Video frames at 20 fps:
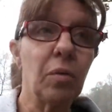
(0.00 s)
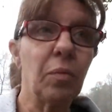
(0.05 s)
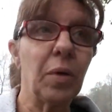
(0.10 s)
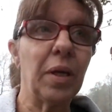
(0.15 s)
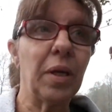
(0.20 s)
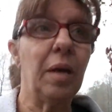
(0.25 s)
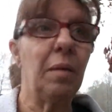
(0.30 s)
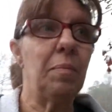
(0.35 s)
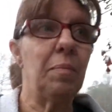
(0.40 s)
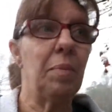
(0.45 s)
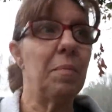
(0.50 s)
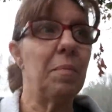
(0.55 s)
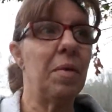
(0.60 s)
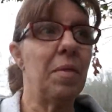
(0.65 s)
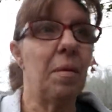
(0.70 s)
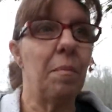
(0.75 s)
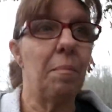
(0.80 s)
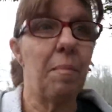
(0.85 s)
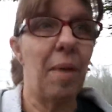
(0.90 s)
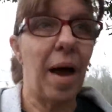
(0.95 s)
we keep him in
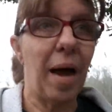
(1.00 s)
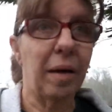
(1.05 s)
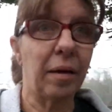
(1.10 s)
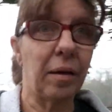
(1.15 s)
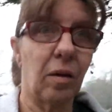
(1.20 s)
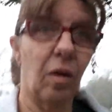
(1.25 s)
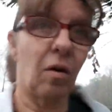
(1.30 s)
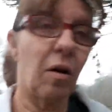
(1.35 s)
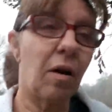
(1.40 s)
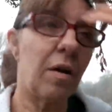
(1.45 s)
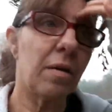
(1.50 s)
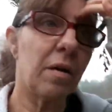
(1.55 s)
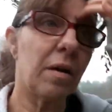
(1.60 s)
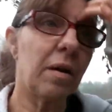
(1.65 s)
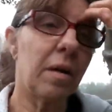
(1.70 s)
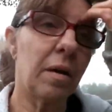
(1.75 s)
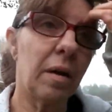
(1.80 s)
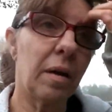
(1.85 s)
the backyard,